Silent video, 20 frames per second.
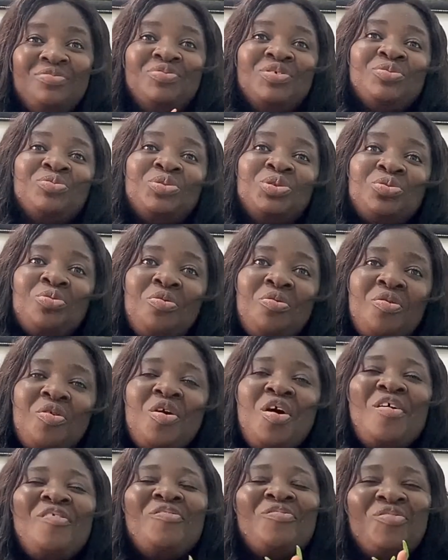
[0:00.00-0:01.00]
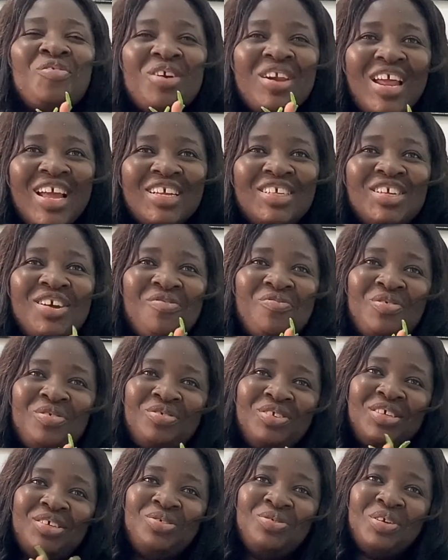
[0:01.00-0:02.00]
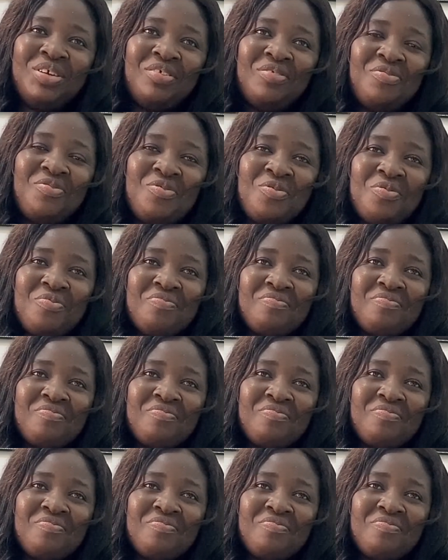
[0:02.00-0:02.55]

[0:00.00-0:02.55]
realtor for Naija Realty 24.